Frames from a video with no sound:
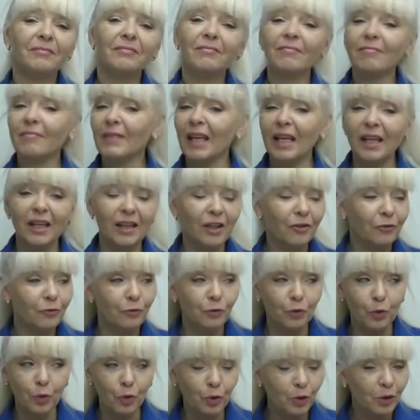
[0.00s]
You can
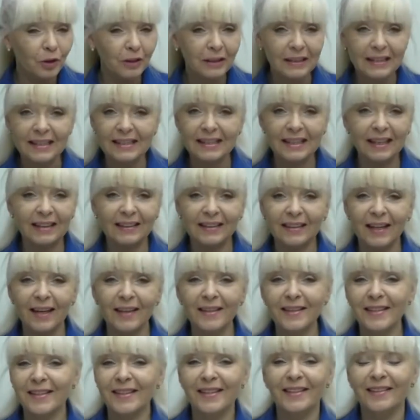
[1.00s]
find out about the
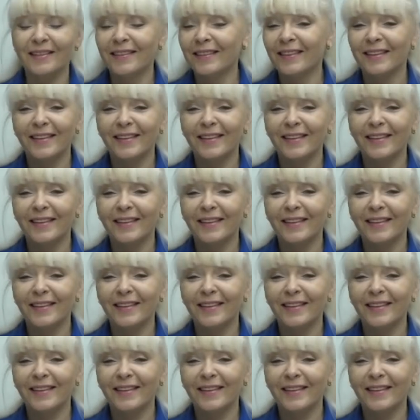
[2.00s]
secret